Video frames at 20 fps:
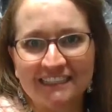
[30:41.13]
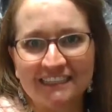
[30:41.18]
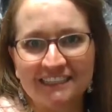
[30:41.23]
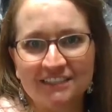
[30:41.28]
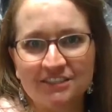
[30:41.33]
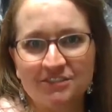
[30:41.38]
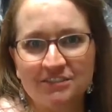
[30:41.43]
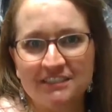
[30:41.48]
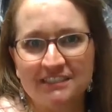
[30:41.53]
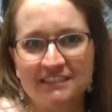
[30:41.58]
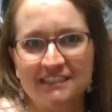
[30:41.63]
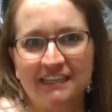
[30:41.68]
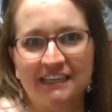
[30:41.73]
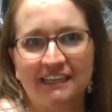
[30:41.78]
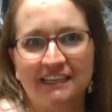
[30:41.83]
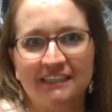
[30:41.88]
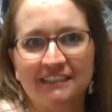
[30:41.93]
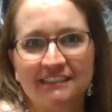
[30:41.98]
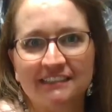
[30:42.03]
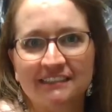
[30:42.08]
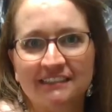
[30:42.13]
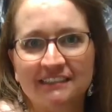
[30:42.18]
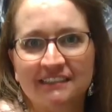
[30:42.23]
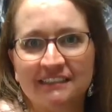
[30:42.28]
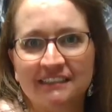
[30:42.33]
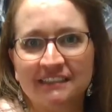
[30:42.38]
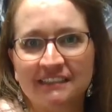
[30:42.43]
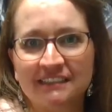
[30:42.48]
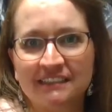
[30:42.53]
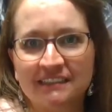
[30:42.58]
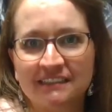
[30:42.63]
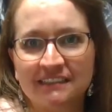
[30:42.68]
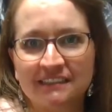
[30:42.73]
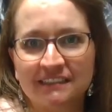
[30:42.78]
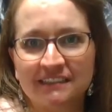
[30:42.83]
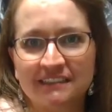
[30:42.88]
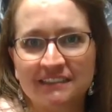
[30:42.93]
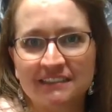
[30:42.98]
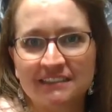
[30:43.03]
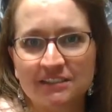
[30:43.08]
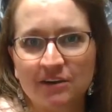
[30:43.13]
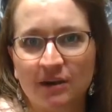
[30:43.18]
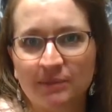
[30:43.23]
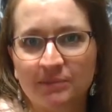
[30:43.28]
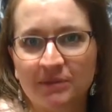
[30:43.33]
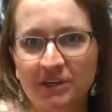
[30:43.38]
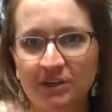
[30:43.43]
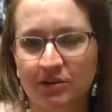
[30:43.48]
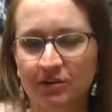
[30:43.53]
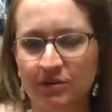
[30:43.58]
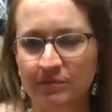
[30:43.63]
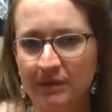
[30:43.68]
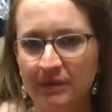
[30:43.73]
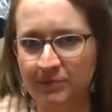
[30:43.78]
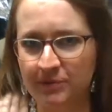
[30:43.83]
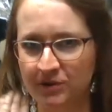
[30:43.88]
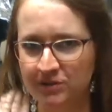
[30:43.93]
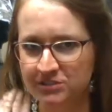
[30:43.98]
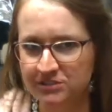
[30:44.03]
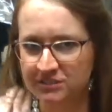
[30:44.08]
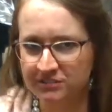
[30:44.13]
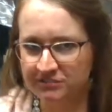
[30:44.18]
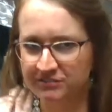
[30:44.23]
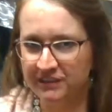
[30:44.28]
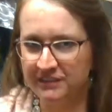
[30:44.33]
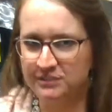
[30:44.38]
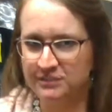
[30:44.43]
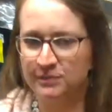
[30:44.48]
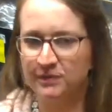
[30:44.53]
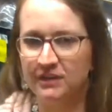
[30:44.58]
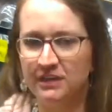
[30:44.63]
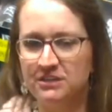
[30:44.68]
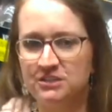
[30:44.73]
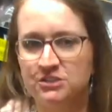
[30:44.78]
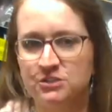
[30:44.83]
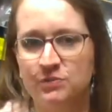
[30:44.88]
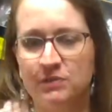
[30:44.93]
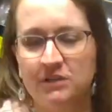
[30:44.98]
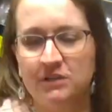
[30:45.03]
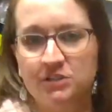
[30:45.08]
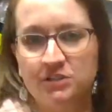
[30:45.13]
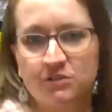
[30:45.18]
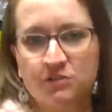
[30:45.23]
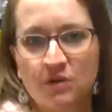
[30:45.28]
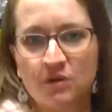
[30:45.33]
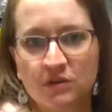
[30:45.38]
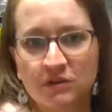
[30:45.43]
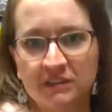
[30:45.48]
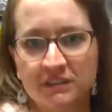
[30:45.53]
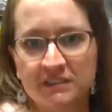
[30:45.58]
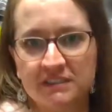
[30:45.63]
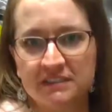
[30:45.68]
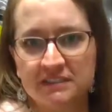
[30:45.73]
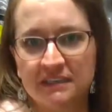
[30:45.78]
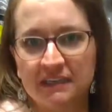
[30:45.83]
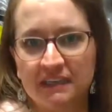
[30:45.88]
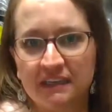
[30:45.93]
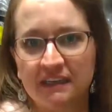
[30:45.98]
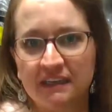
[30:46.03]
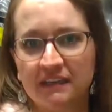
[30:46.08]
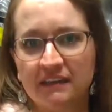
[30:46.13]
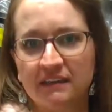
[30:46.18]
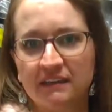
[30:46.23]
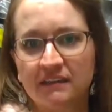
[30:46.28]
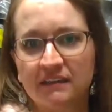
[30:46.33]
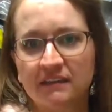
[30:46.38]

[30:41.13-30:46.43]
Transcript: Interesting. So I'm going to go to my personal Facebook. I just want to scroll and see.